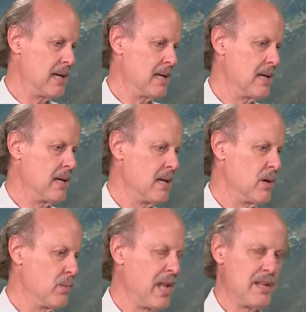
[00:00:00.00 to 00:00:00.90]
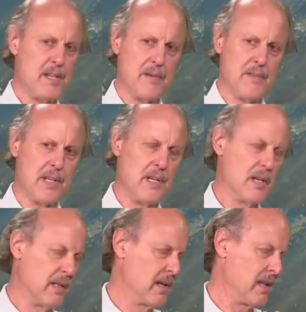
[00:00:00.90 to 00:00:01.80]
you know, relatively a
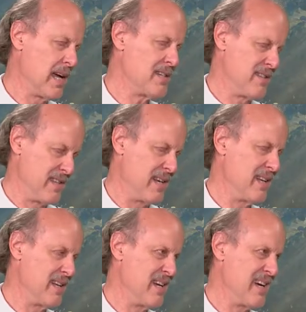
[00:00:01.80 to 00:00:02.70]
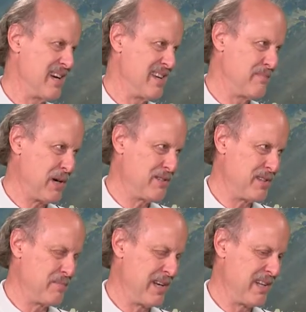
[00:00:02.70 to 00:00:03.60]
little less than in parts
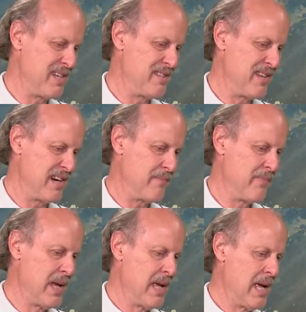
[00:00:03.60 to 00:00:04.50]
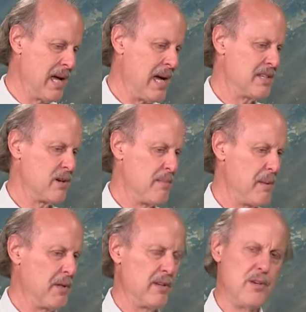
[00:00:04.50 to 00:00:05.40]
of the Middle East there. So I'm
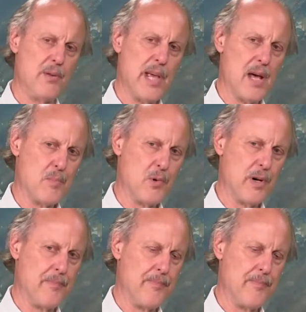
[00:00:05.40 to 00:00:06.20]
able to do that more.